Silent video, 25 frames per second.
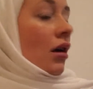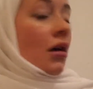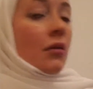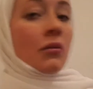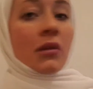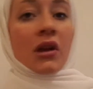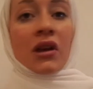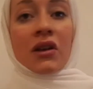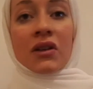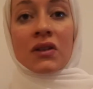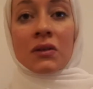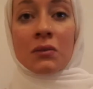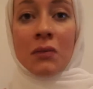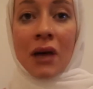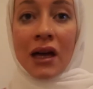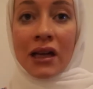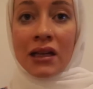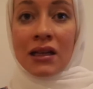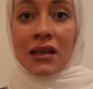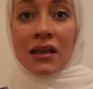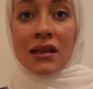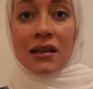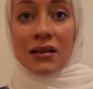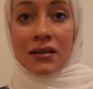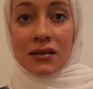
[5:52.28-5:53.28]
Because
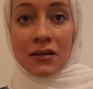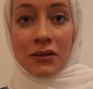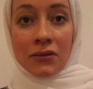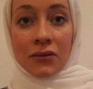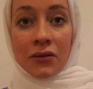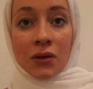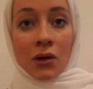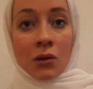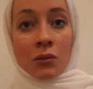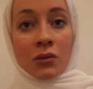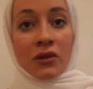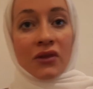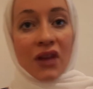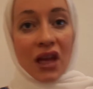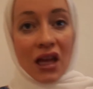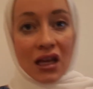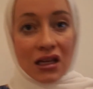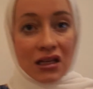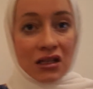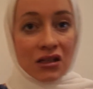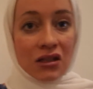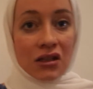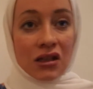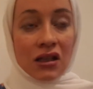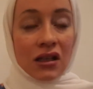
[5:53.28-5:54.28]
money is a form of
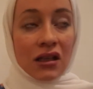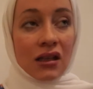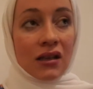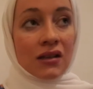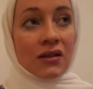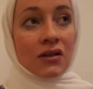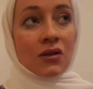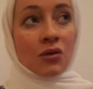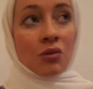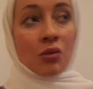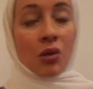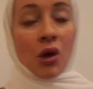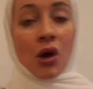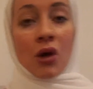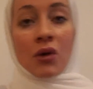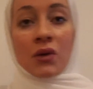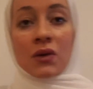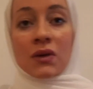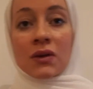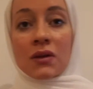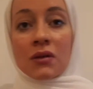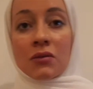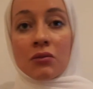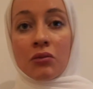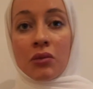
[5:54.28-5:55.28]
energy, it's
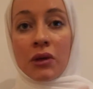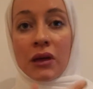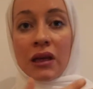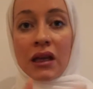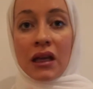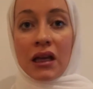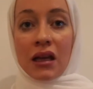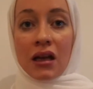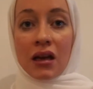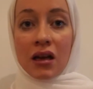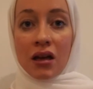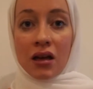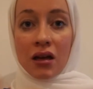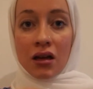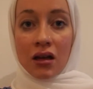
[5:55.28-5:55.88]
supposed to be,